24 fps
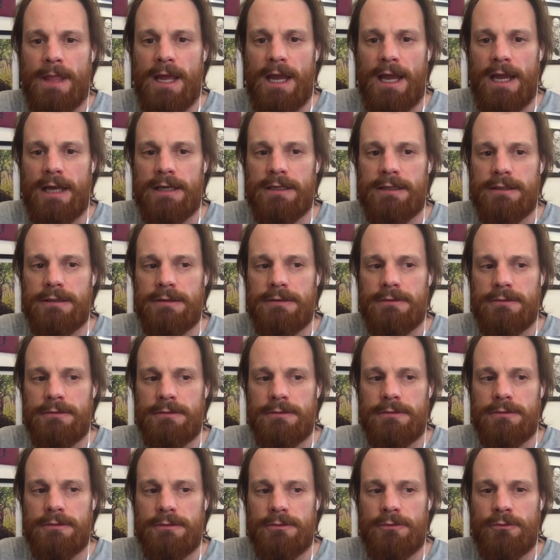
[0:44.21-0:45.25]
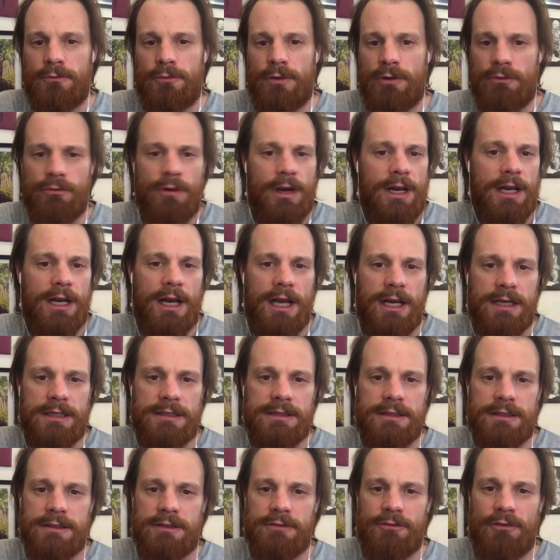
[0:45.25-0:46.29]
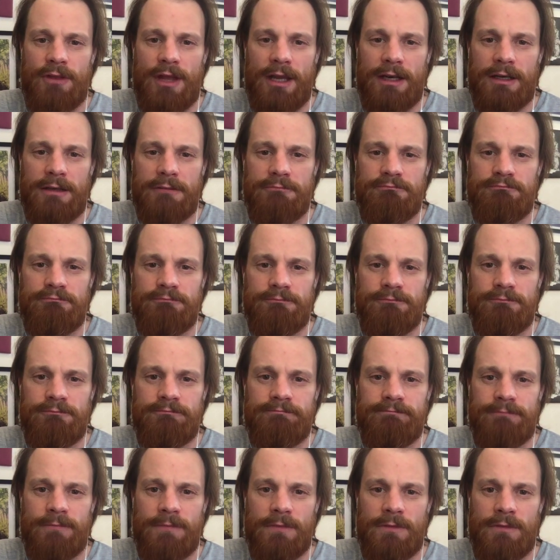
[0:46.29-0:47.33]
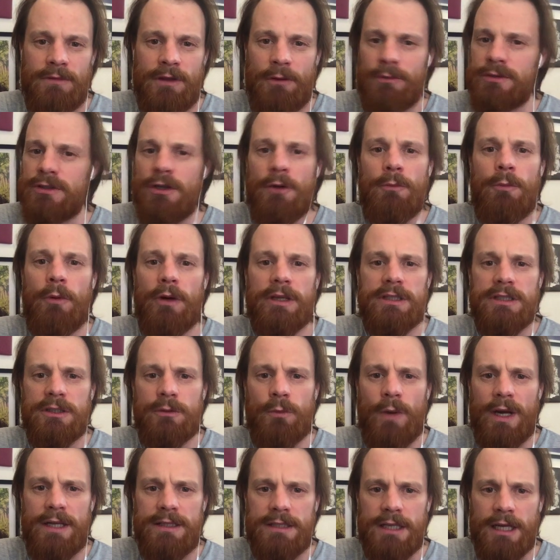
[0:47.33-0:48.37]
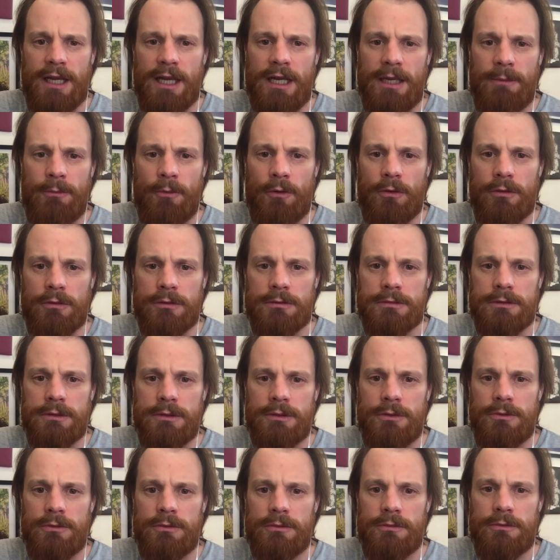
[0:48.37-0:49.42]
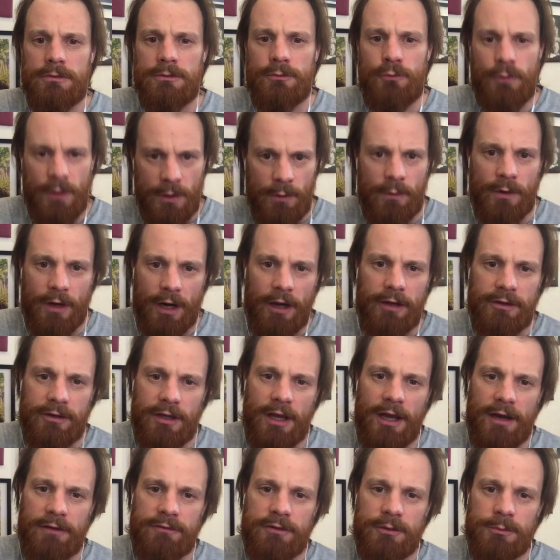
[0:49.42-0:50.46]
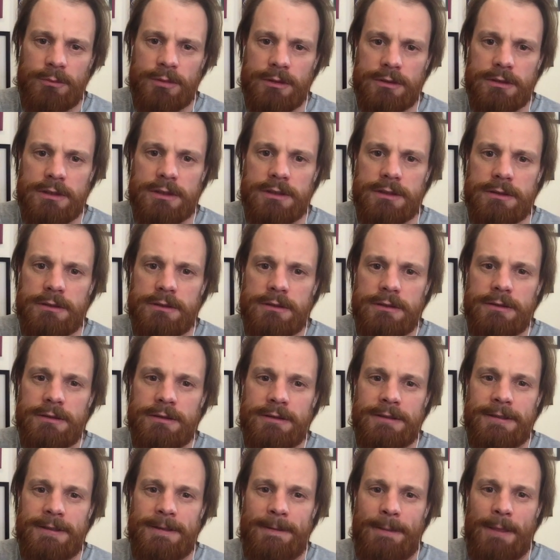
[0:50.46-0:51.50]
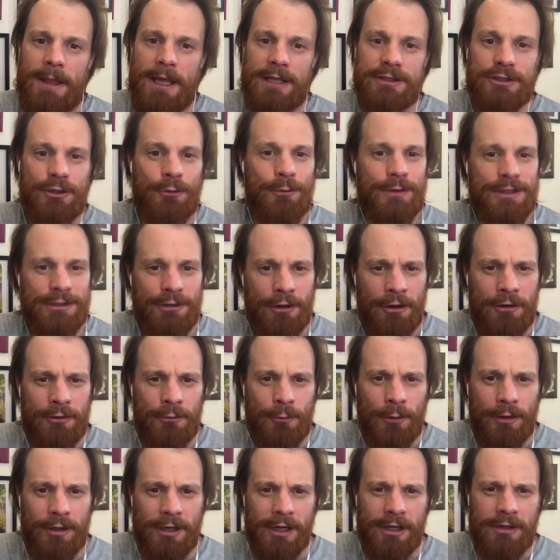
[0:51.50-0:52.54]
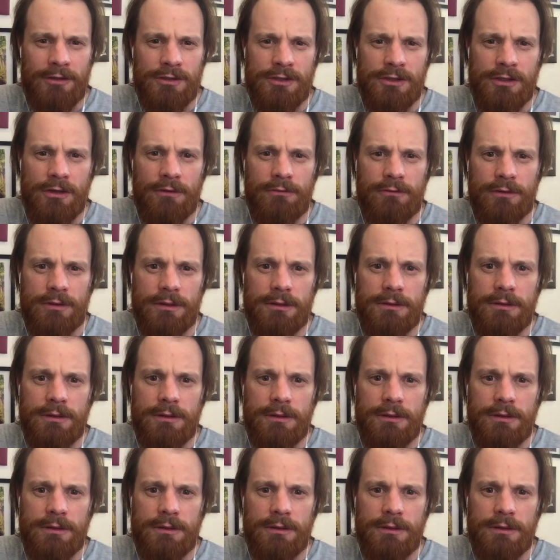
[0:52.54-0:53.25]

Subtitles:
And we realized that there was no point in waiting anymore. We were going to have to build it. And so we started working on Sovryn.